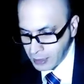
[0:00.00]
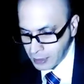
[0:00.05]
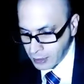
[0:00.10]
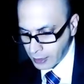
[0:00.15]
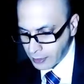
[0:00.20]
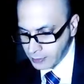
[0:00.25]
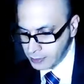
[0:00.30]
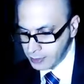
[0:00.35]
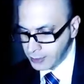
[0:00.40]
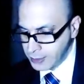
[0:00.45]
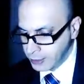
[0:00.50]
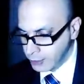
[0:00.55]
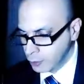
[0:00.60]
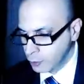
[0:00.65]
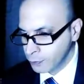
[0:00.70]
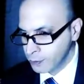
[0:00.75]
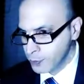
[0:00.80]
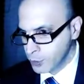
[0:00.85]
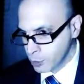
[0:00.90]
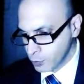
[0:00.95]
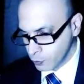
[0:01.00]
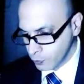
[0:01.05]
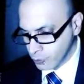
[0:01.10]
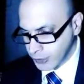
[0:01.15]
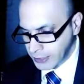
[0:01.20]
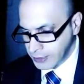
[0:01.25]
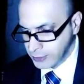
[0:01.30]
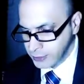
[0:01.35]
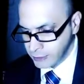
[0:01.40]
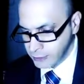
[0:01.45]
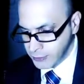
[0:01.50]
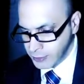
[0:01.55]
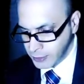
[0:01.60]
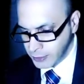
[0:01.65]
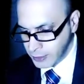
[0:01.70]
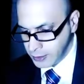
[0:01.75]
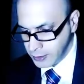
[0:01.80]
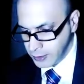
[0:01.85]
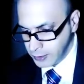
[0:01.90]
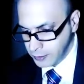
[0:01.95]
And he helped to write
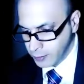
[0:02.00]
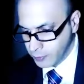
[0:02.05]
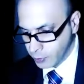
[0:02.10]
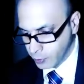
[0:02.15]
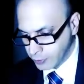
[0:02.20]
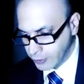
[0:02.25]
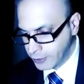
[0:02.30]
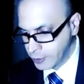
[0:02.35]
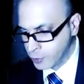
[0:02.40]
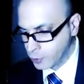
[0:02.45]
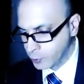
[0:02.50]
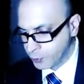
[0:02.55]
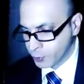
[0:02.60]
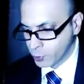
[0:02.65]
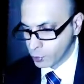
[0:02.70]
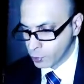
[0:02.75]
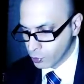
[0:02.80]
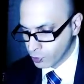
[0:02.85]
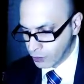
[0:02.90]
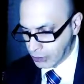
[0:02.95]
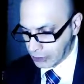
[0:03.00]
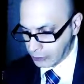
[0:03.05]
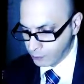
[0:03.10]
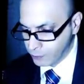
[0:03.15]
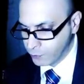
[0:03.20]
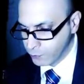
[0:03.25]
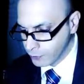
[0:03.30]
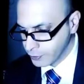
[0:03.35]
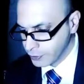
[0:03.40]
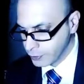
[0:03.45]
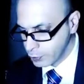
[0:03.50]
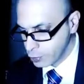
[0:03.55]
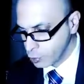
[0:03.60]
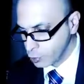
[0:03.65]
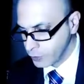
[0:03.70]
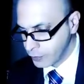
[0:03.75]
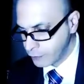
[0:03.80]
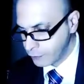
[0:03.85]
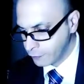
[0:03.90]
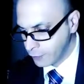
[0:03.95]
the political program for the
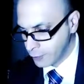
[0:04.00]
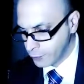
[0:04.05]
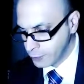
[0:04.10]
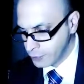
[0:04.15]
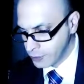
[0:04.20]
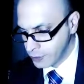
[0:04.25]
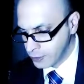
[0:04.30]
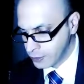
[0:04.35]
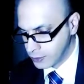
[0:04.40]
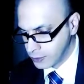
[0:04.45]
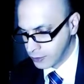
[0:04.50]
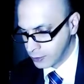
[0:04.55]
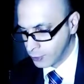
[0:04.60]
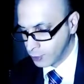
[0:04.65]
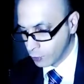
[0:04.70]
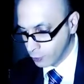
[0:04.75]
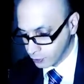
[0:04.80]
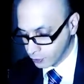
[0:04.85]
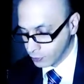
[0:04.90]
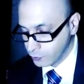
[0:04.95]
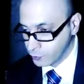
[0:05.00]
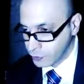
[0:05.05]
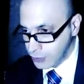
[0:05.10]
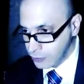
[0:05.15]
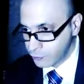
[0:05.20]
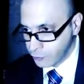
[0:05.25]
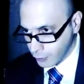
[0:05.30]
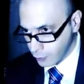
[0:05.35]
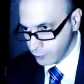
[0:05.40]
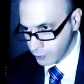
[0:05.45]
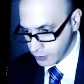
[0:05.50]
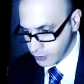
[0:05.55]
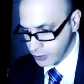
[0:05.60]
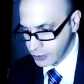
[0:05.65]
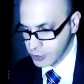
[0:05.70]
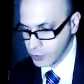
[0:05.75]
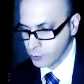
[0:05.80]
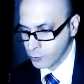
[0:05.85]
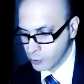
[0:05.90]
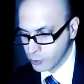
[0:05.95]
newly founded, or the refounded
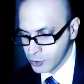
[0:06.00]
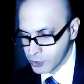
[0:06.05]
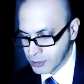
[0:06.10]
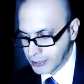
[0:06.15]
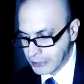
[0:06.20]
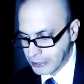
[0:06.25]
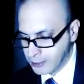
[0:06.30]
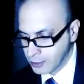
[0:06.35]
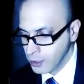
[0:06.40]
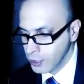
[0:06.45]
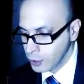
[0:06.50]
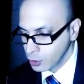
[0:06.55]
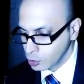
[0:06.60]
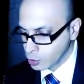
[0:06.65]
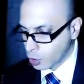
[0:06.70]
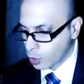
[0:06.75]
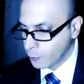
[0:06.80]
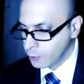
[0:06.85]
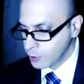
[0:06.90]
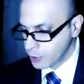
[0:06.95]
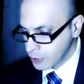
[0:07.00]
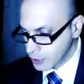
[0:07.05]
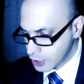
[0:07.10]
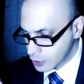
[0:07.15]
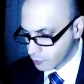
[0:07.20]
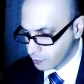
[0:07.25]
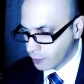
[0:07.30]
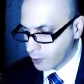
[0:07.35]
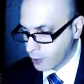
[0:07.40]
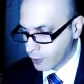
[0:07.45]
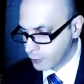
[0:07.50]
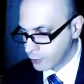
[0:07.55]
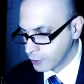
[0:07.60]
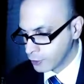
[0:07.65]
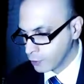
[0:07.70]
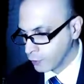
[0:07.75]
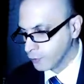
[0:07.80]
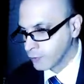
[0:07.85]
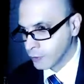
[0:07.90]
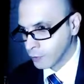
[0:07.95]
as it was then, Communist Party
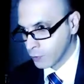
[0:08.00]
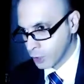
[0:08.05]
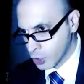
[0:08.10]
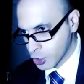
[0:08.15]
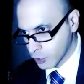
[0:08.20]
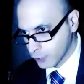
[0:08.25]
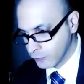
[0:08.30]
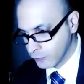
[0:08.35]
of the Russian